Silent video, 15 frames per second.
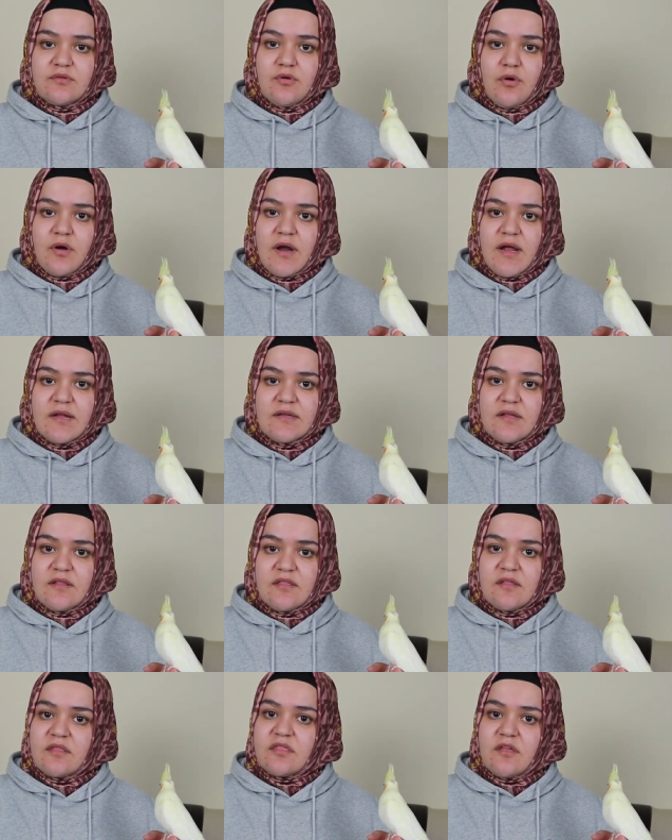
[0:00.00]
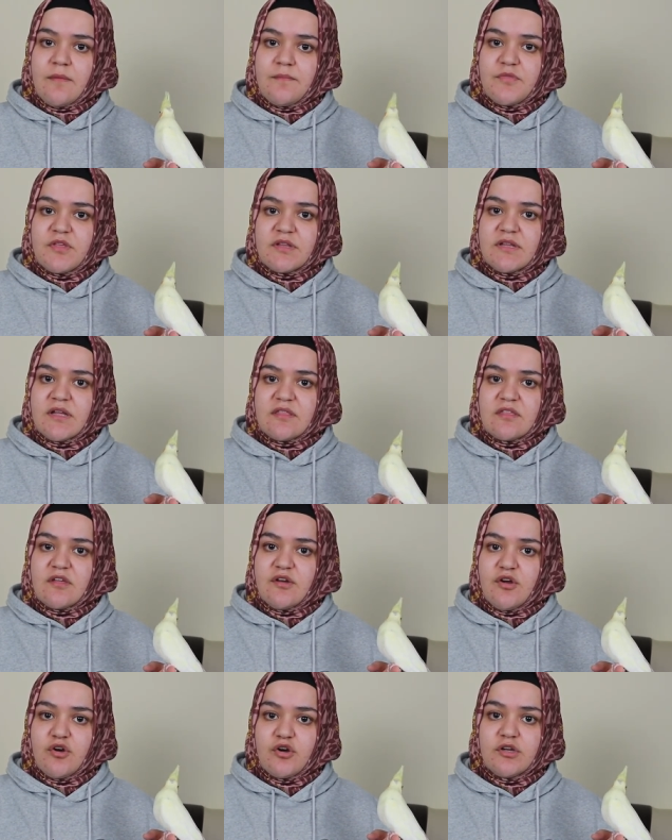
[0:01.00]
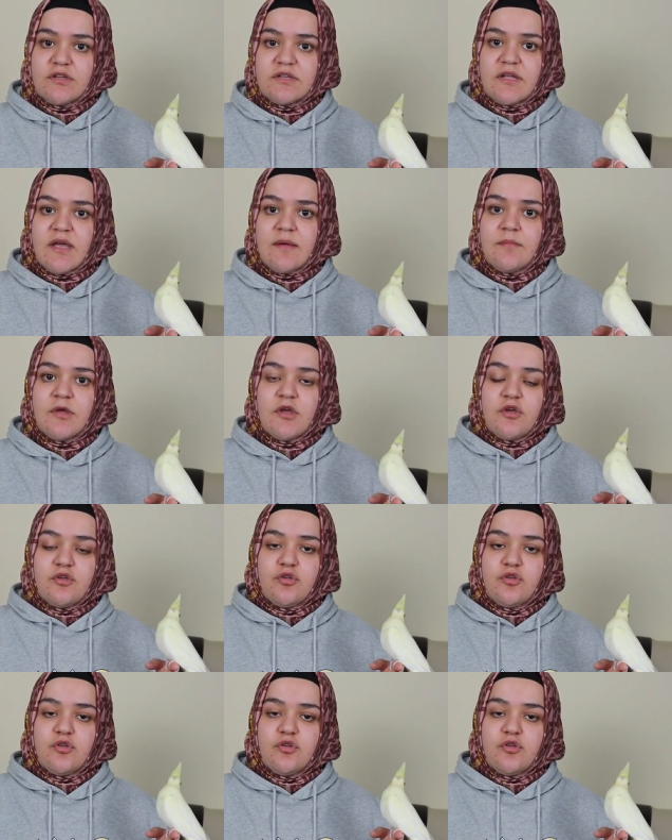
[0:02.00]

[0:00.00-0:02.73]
your hand isn't something that's going to hurt them.